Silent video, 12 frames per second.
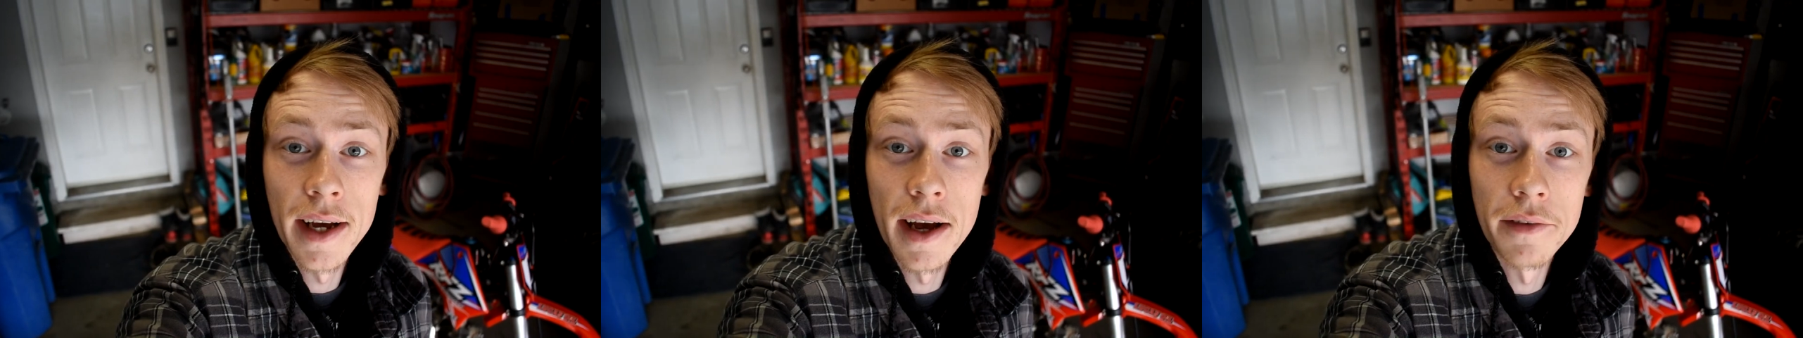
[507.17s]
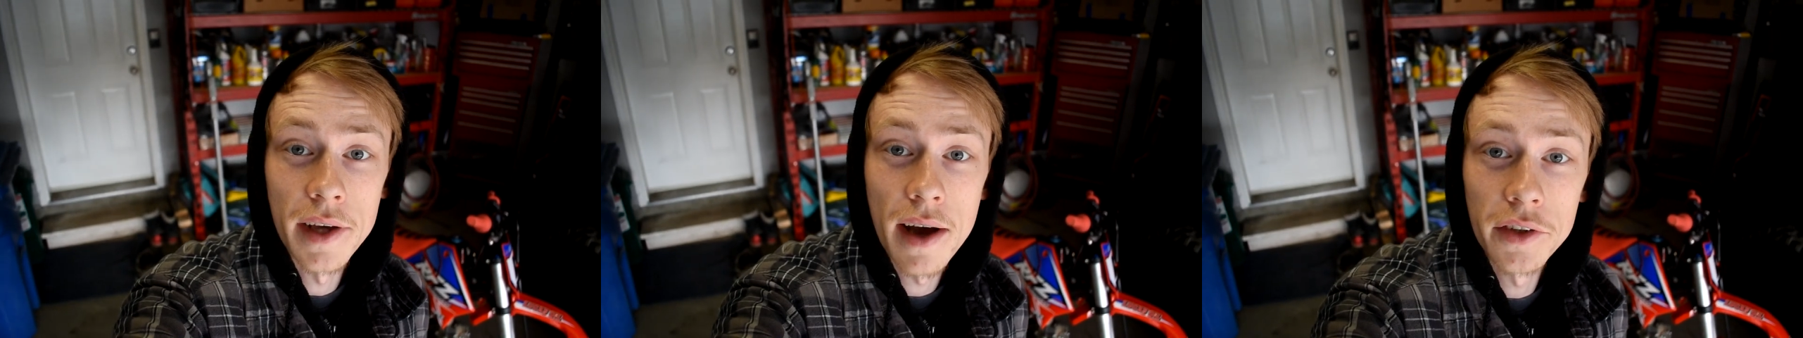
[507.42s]

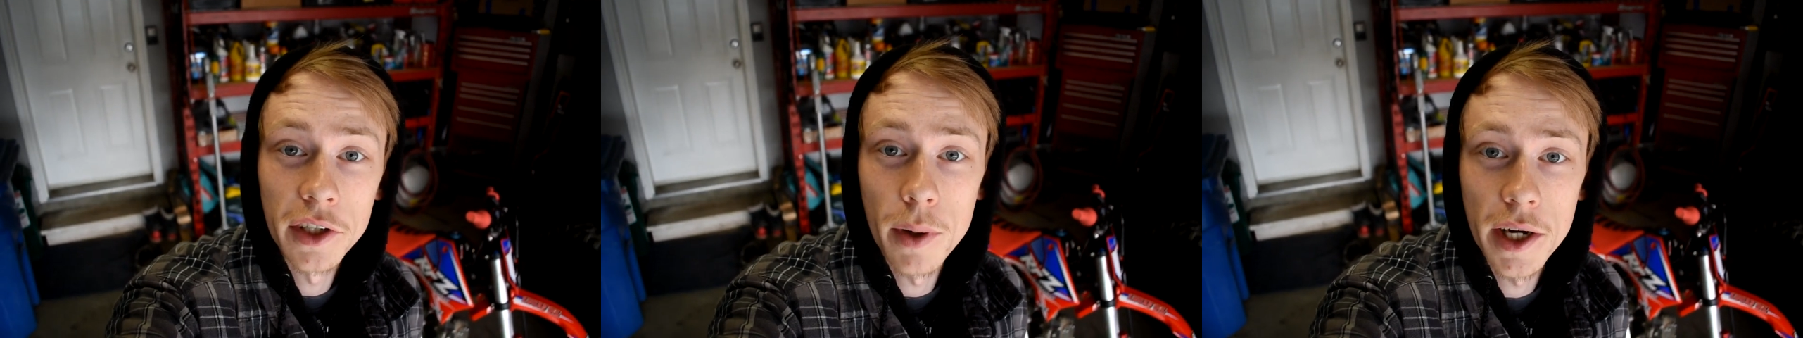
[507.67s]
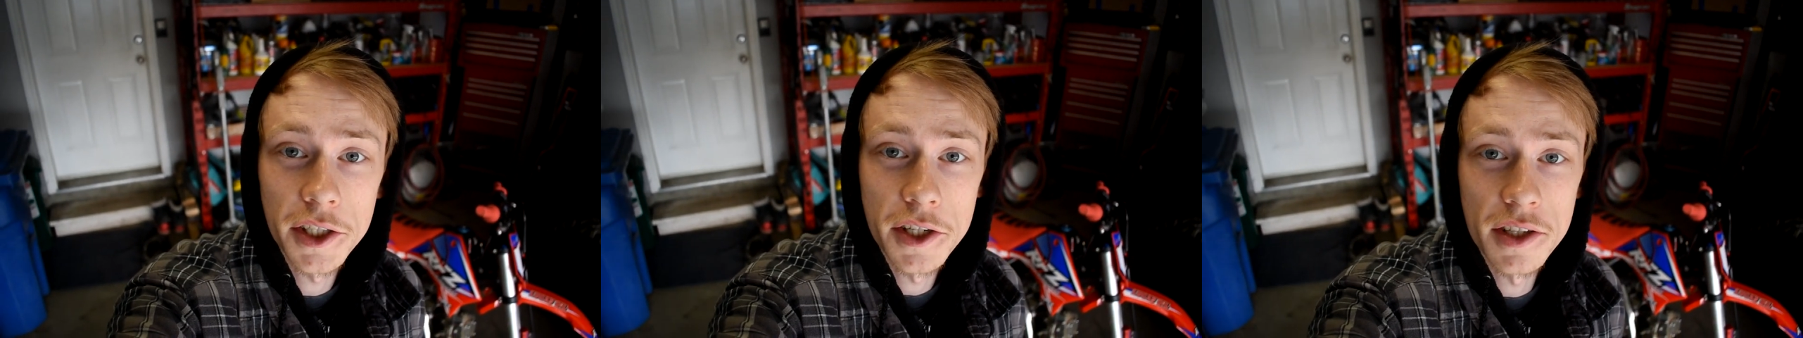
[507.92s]
if you have any
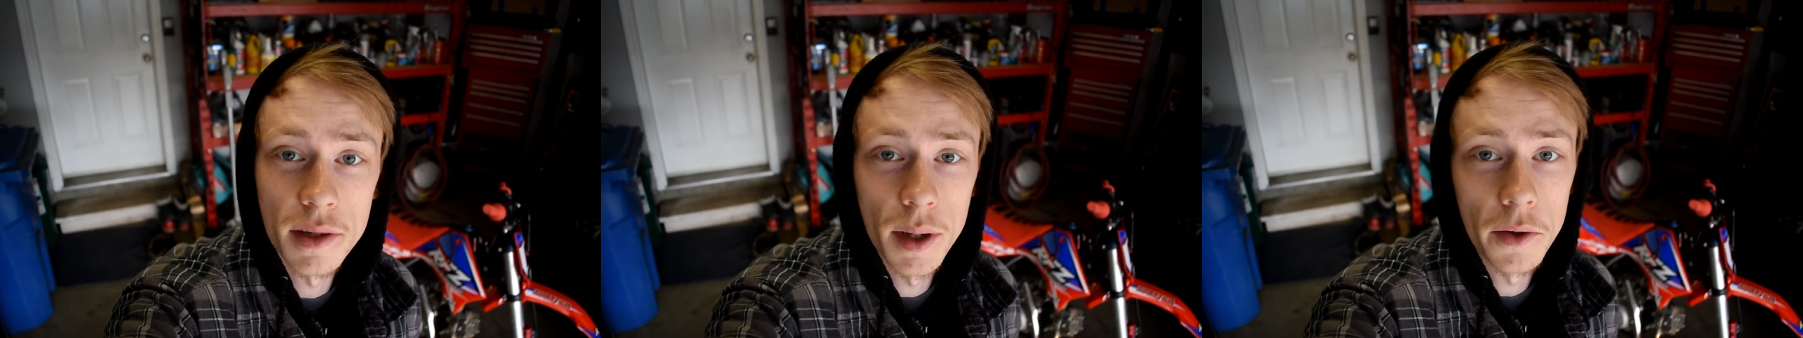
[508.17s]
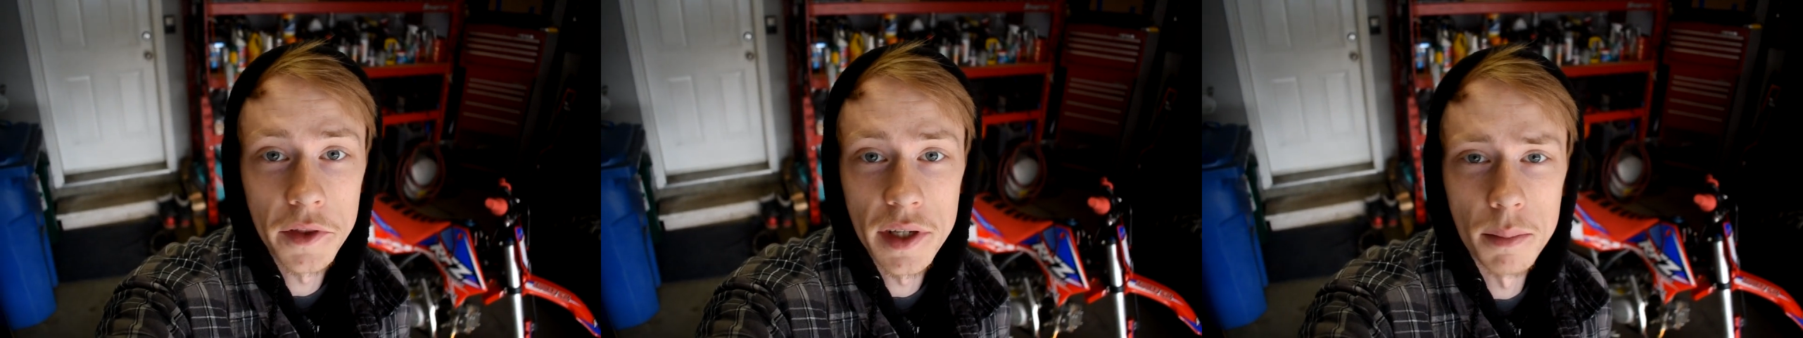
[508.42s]
questions
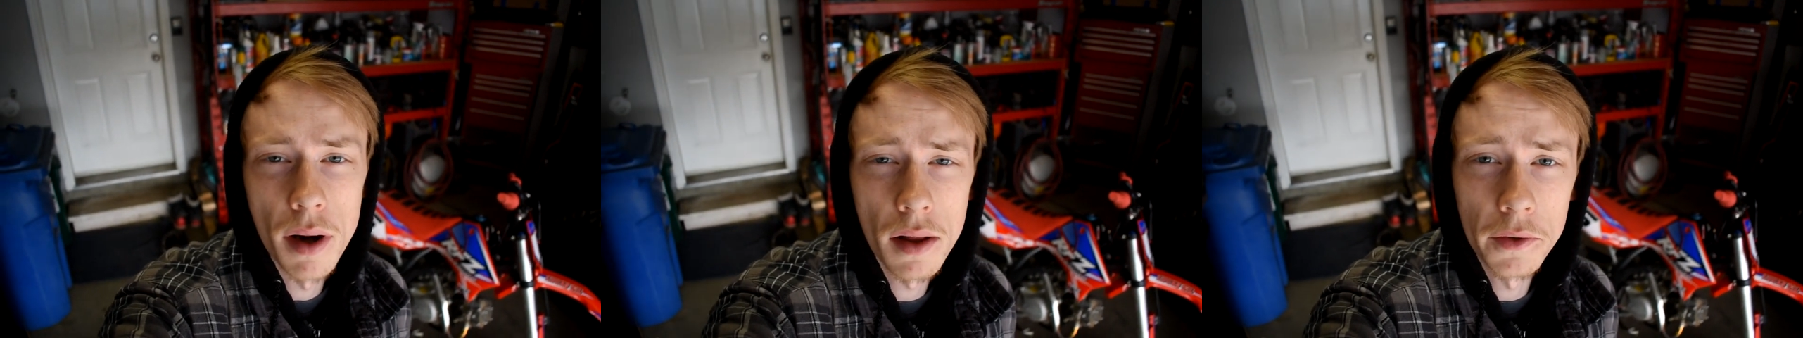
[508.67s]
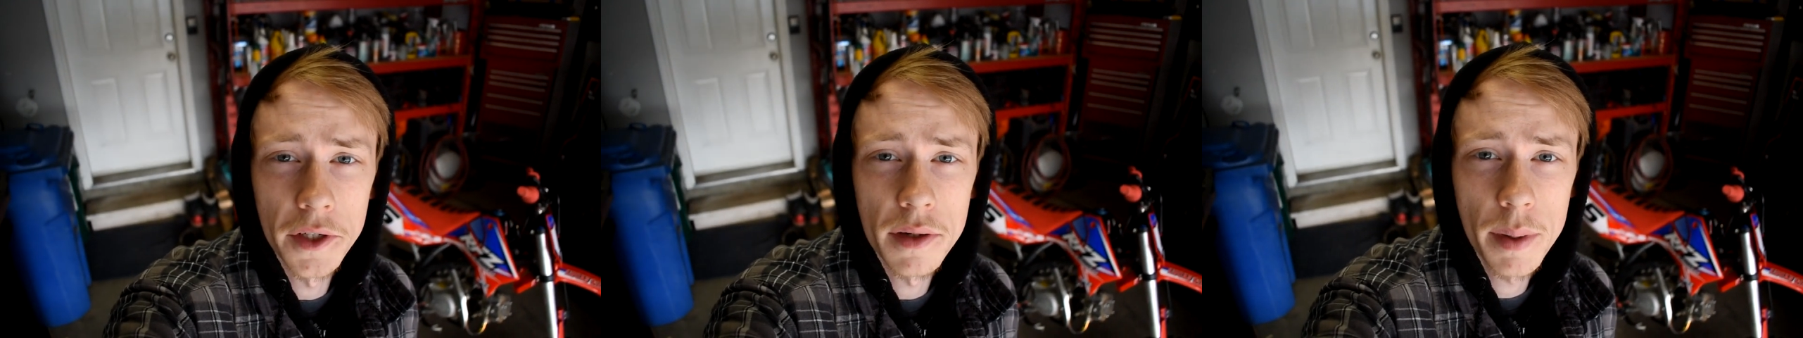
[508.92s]
about the
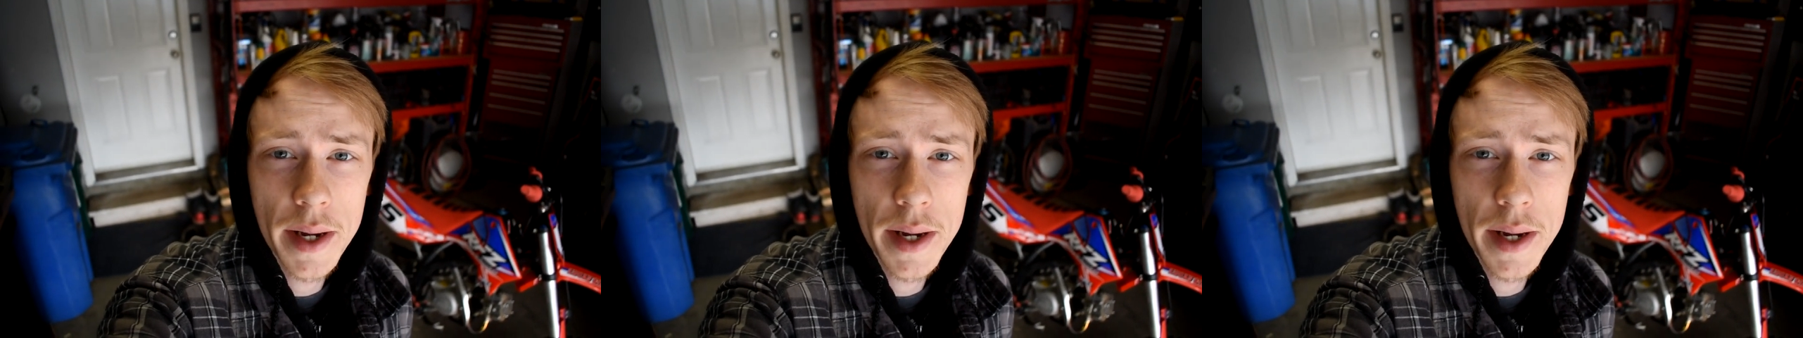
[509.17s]
Apollo dirt